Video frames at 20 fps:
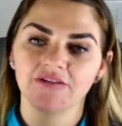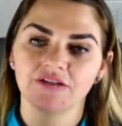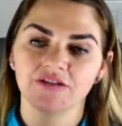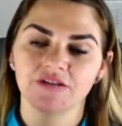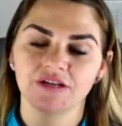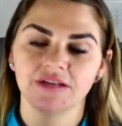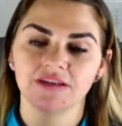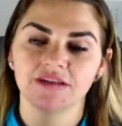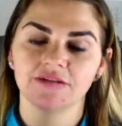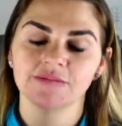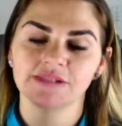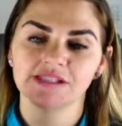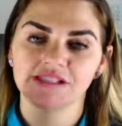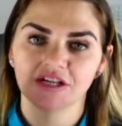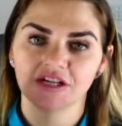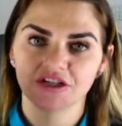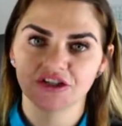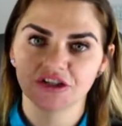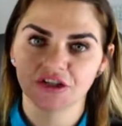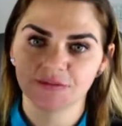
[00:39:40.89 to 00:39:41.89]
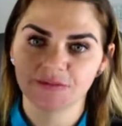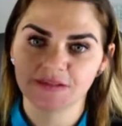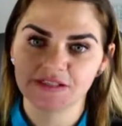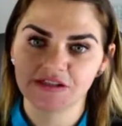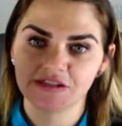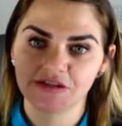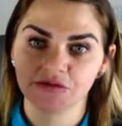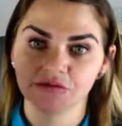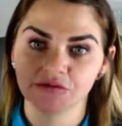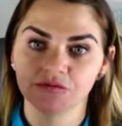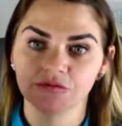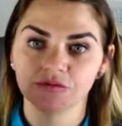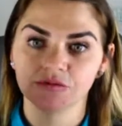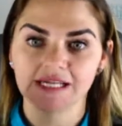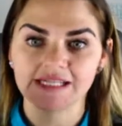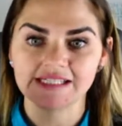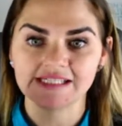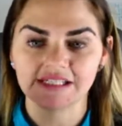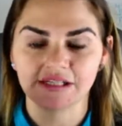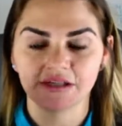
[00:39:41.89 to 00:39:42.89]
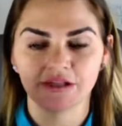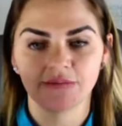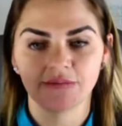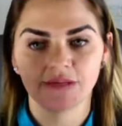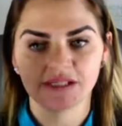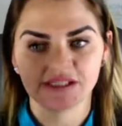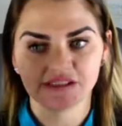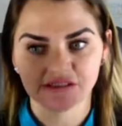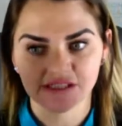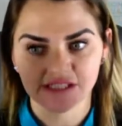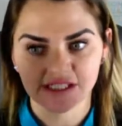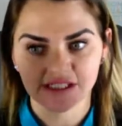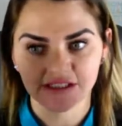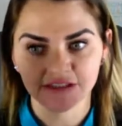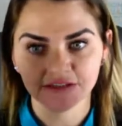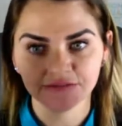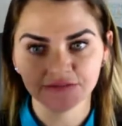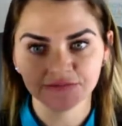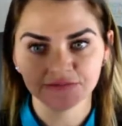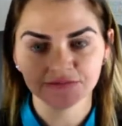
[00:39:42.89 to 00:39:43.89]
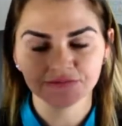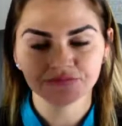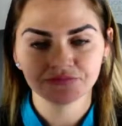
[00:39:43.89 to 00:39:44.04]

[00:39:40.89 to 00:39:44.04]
to get the massage therapist to lessen the muscles here